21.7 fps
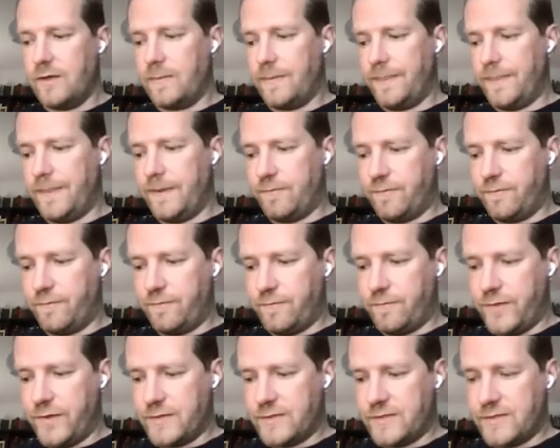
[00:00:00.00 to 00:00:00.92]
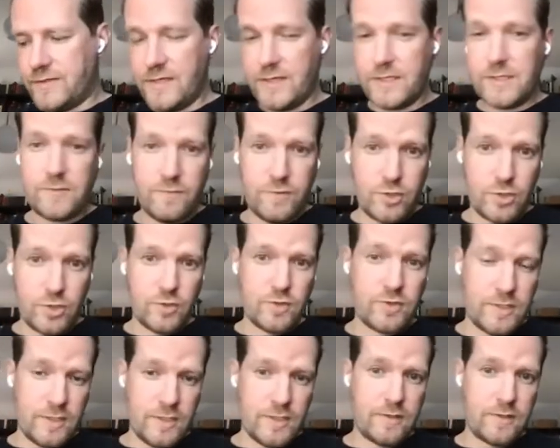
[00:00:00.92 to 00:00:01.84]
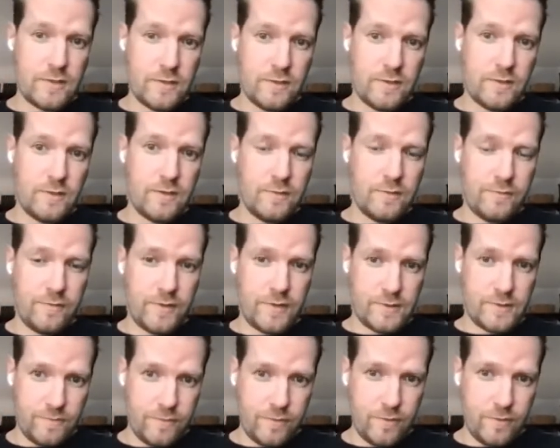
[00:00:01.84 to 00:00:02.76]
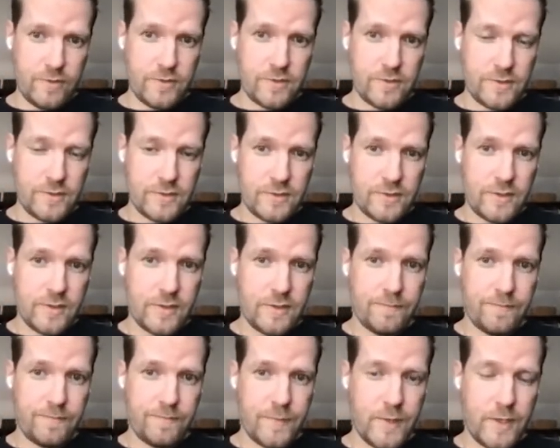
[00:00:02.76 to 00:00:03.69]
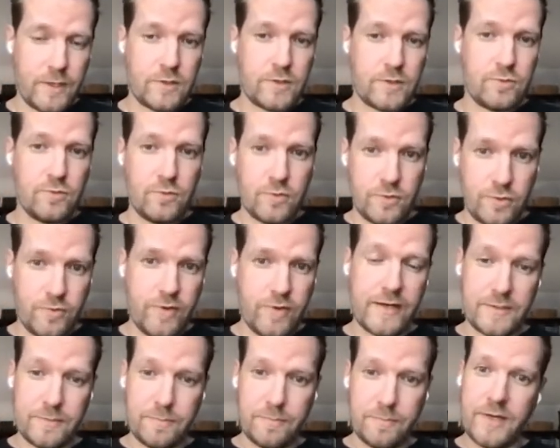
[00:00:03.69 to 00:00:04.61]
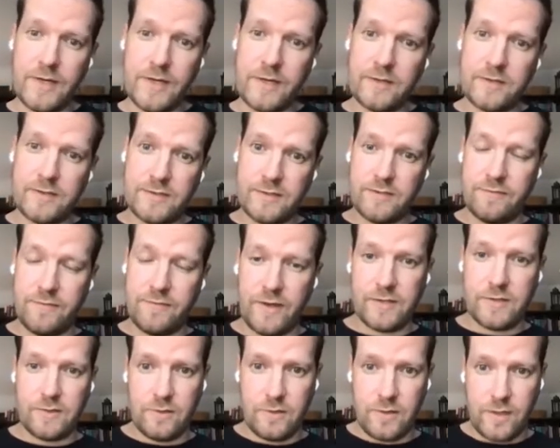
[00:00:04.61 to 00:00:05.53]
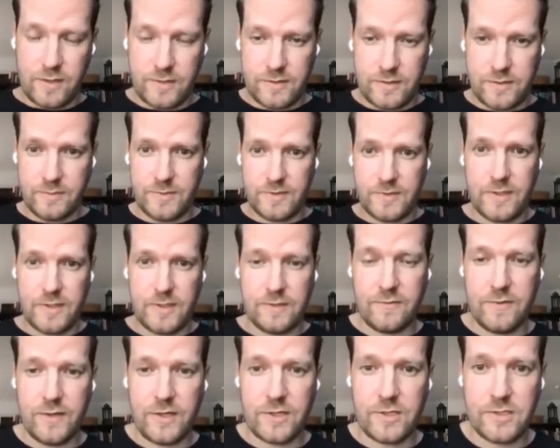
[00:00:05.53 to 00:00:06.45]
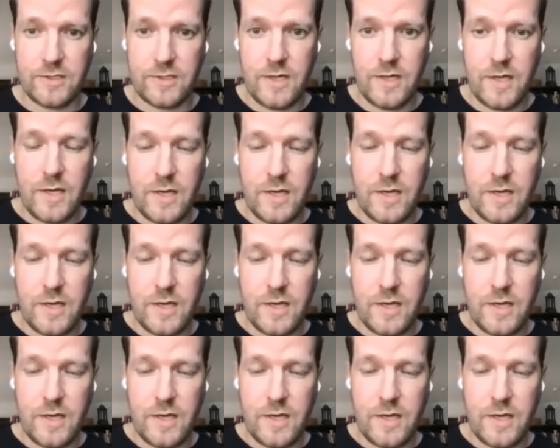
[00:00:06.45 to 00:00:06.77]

the things we should need fix first to create the biggest effect on customer satisfaction.